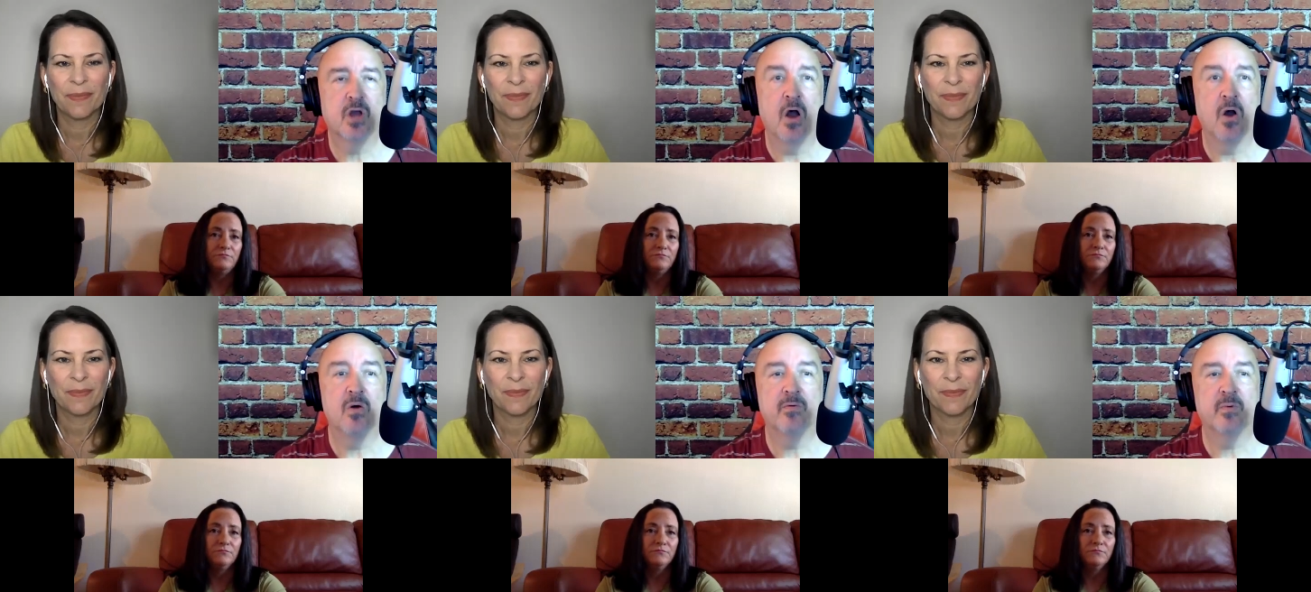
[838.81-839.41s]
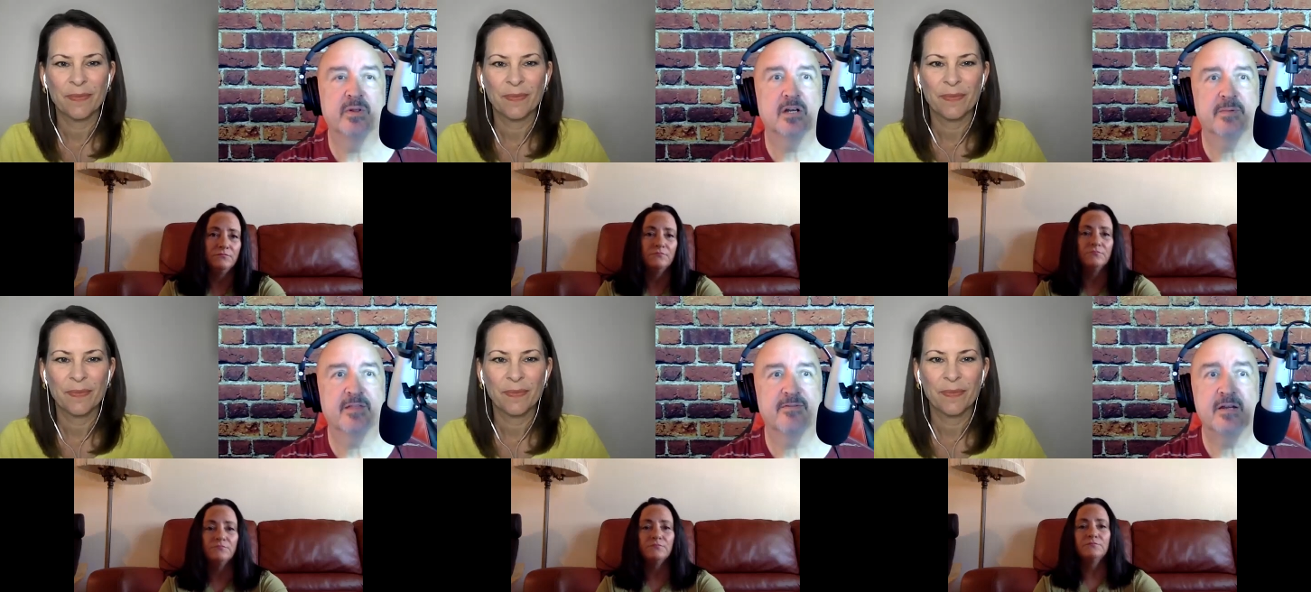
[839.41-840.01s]
Speaker 1: oh, we'll
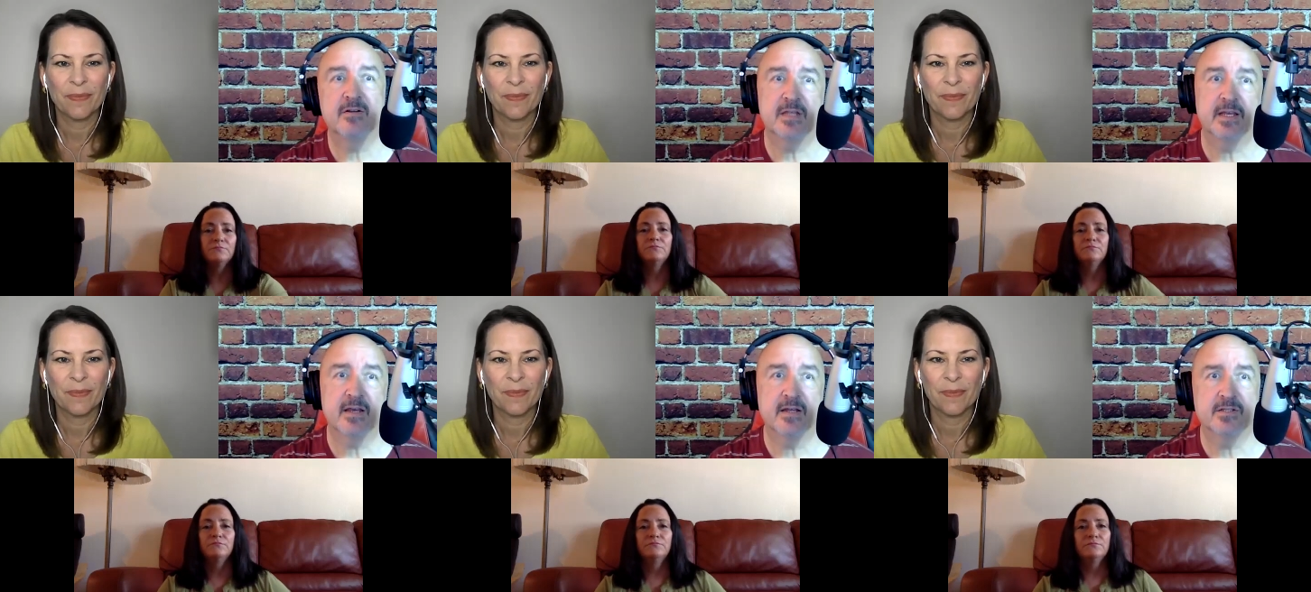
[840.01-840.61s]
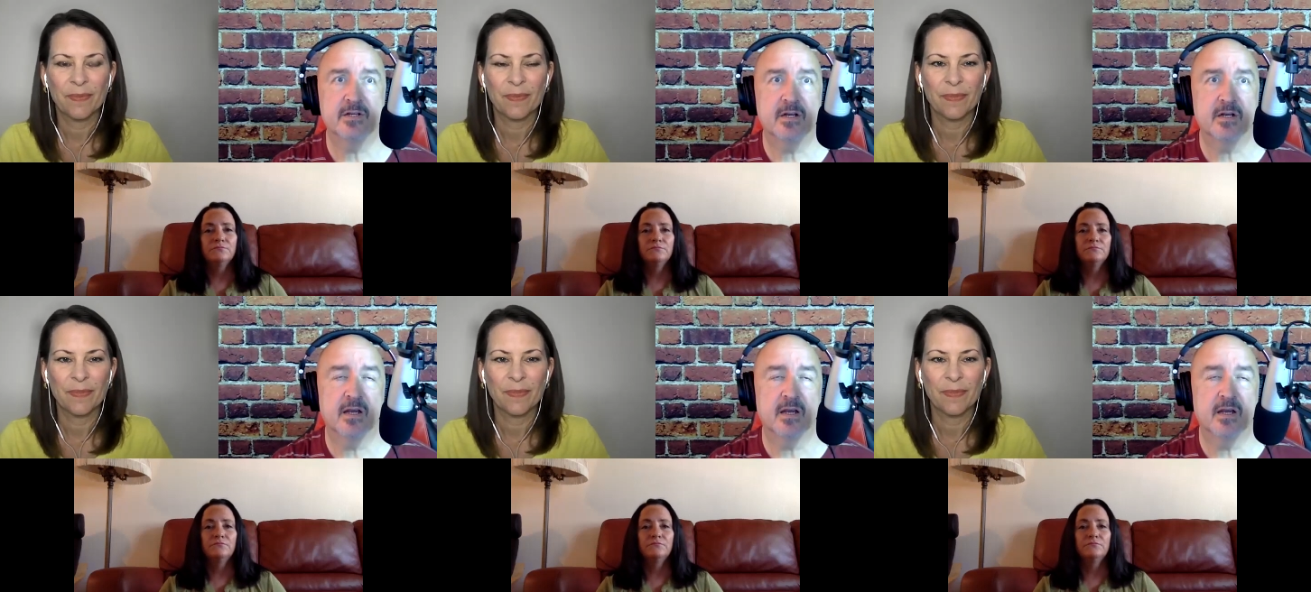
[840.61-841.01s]
talk about Veterans Day concert.